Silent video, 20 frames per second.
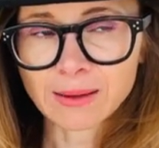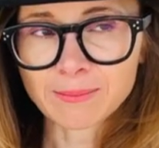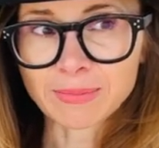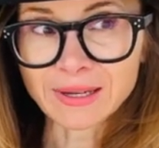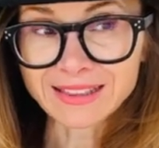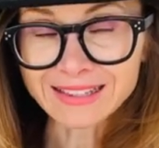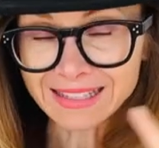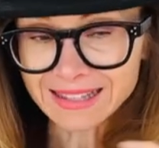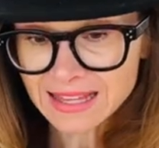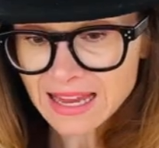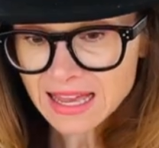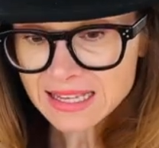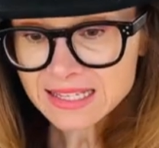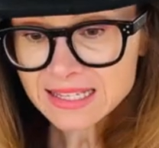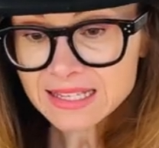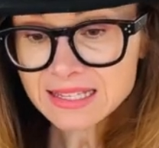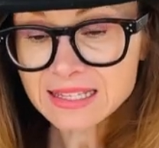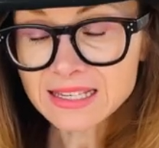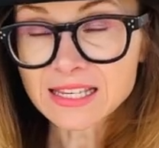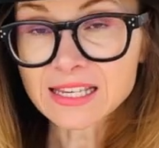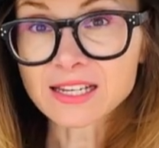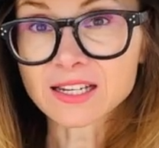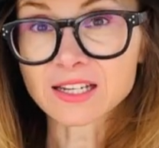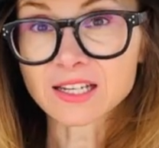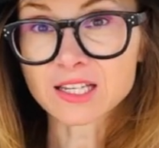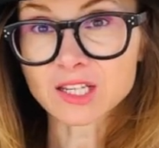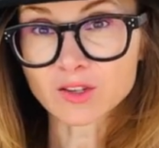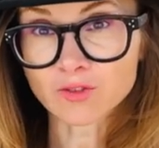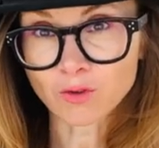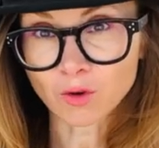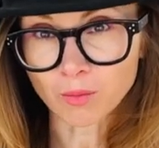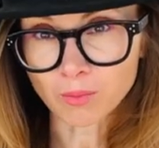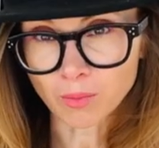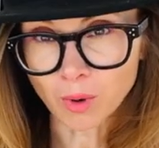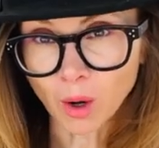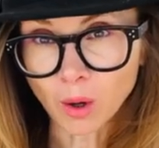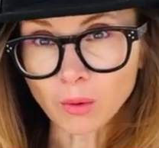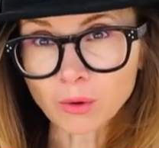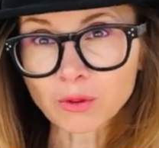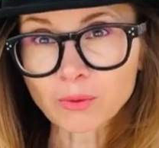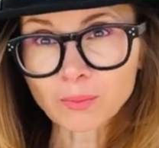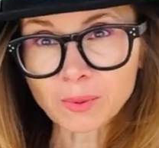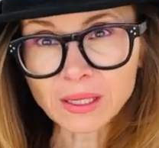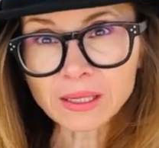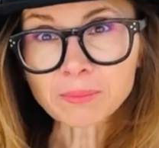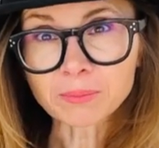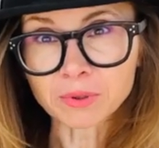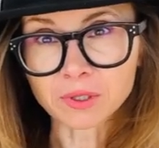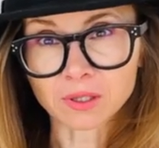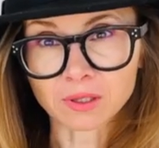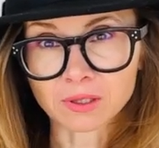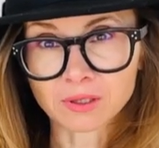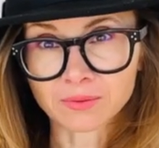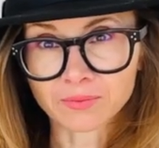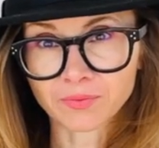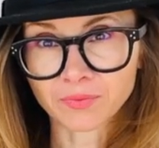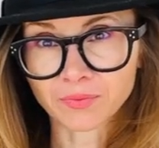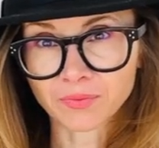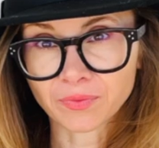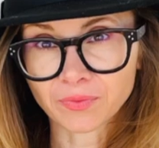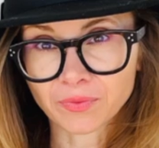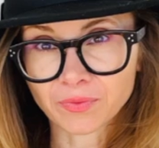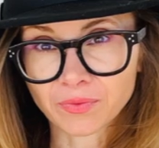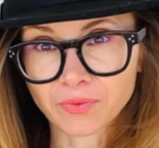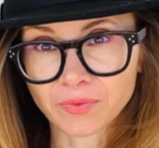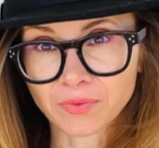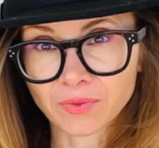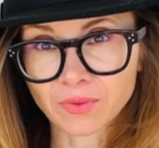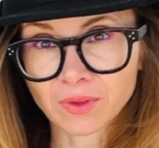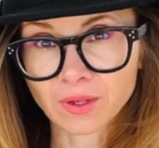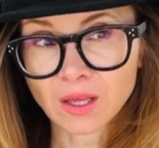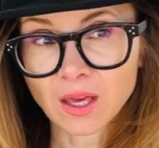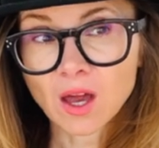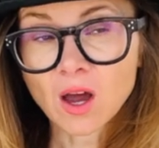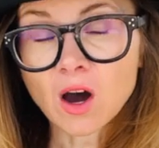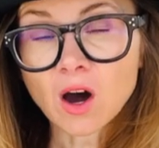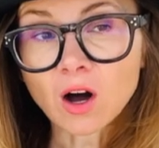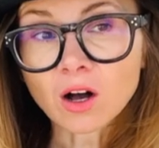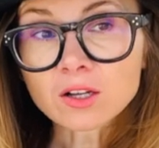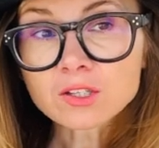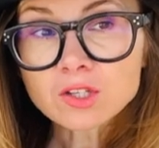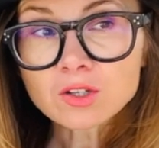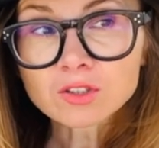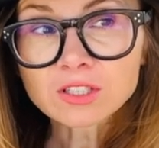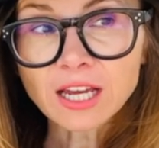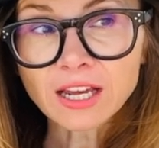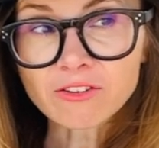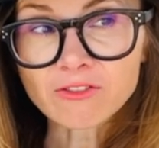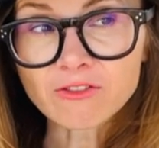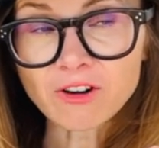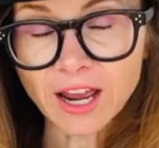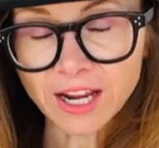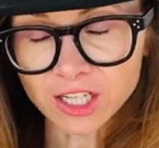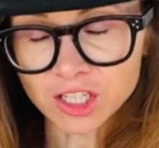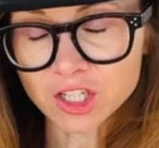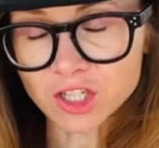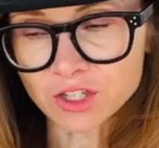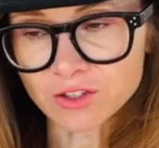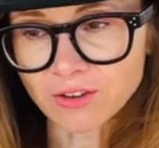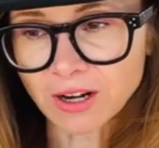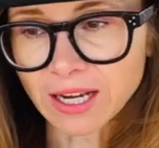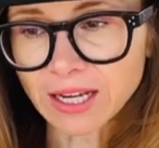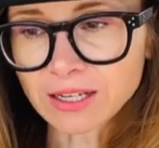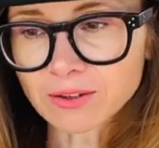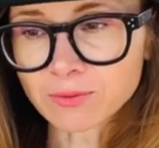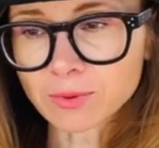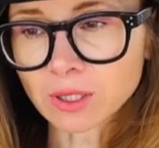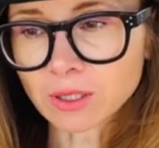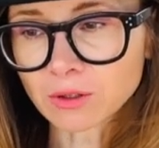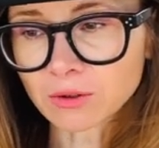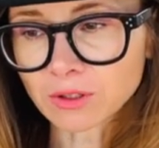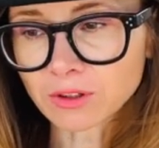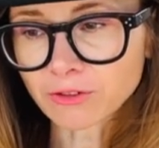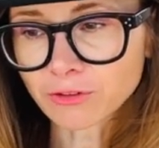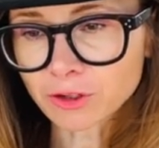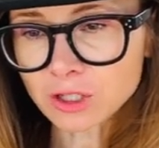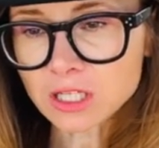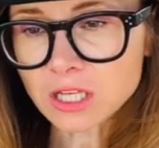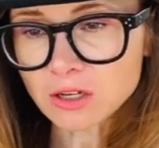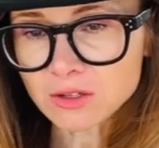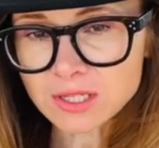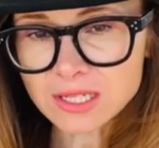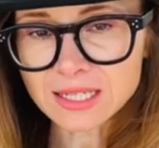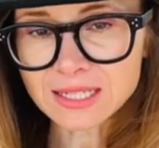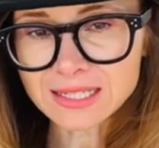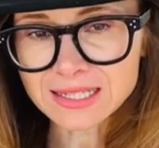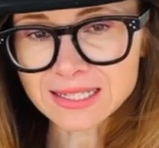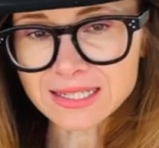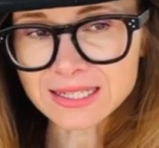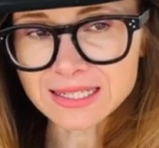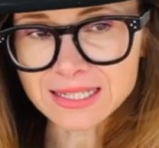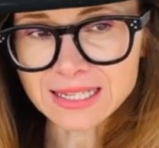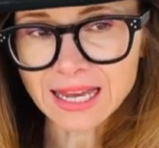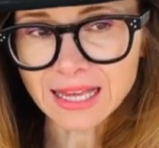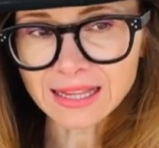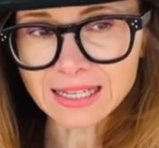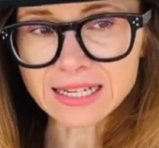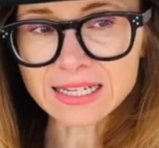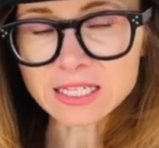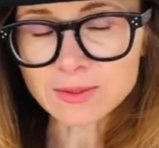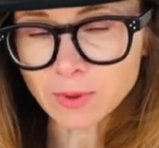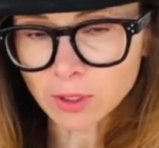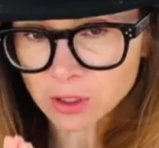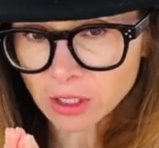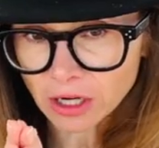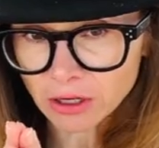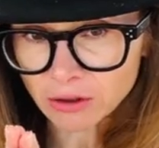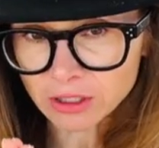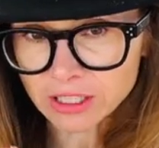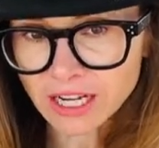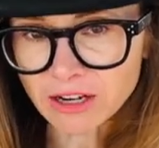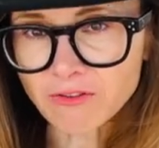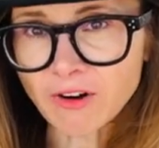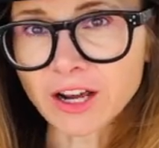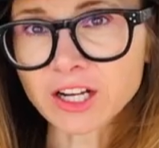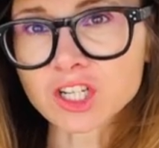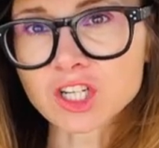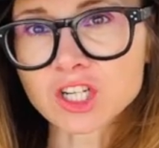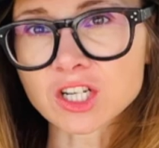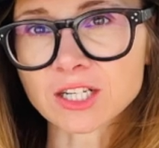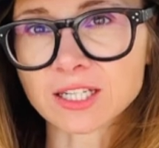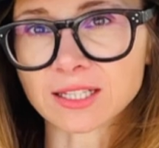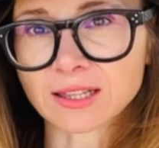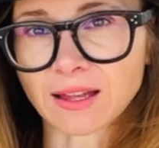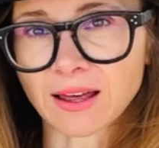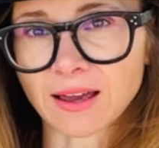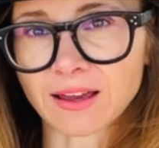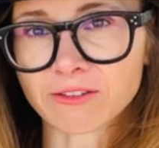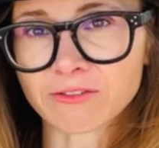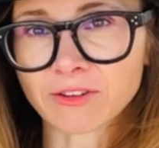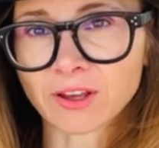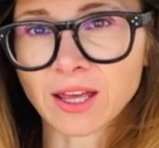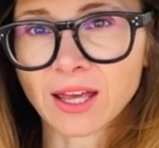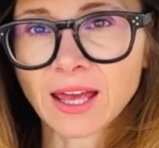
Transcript: But the lesson here is for both people. Also direction, right? The first house is telling us about our direction in life.